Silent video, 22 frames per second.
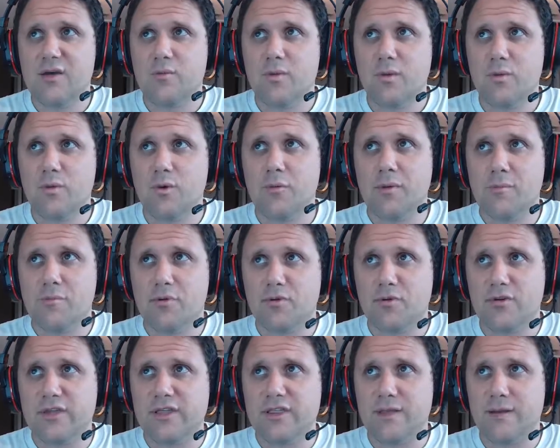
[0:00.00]
We will be
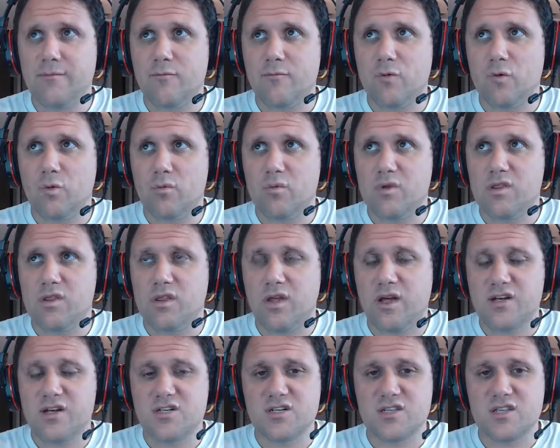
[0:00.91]
pulling them when we
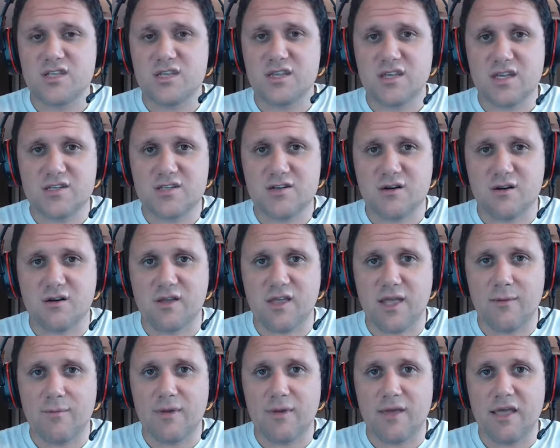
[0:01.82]
launch the Kickstarter
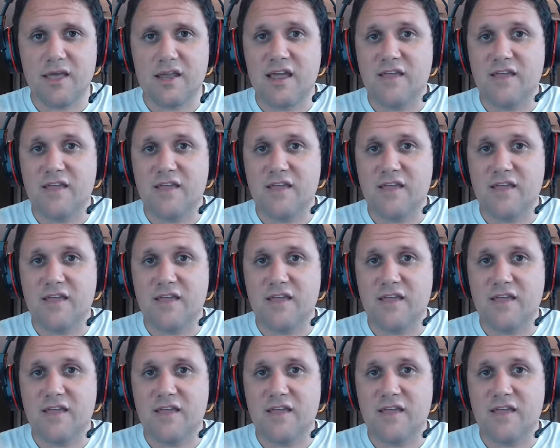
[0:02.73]
campaign,